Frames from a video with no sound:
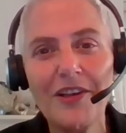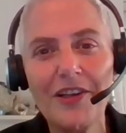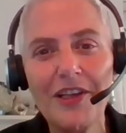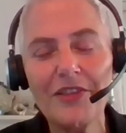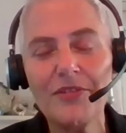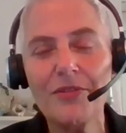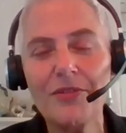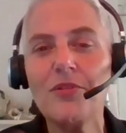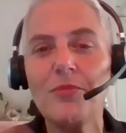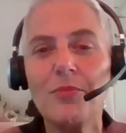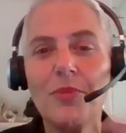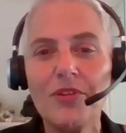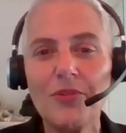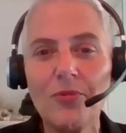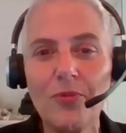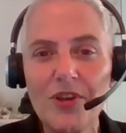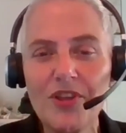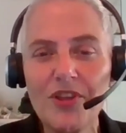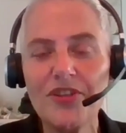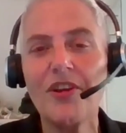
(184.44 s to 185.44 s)
literate, but
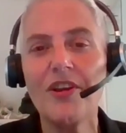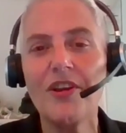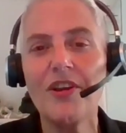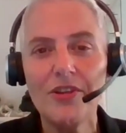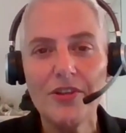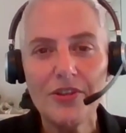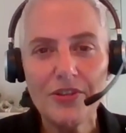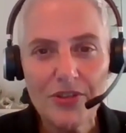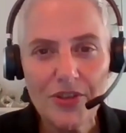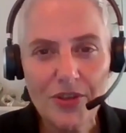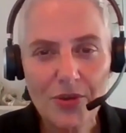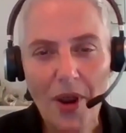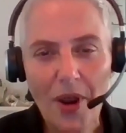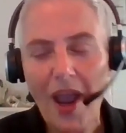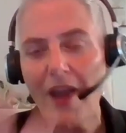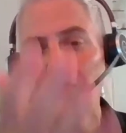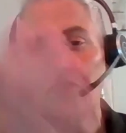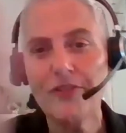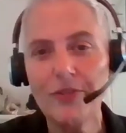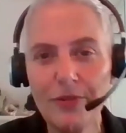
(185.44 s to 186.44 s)
we say you
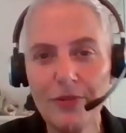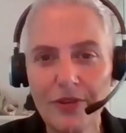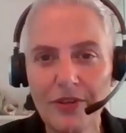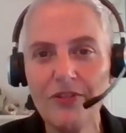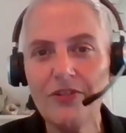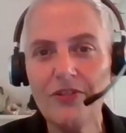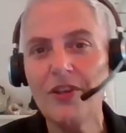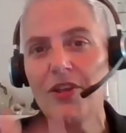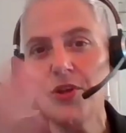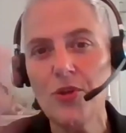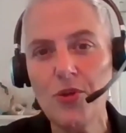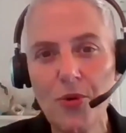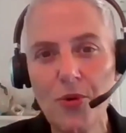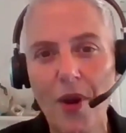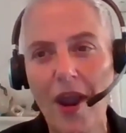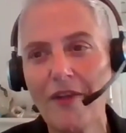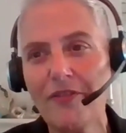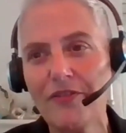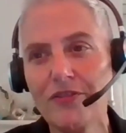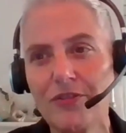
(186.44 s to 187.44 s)
have to continue, you
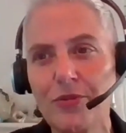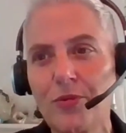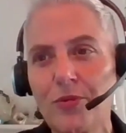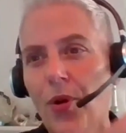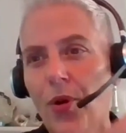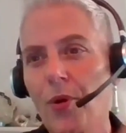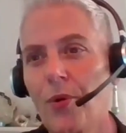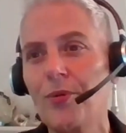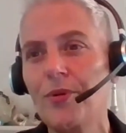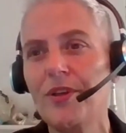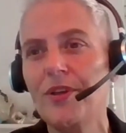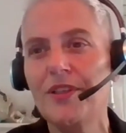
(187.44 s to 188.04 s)
have to grow.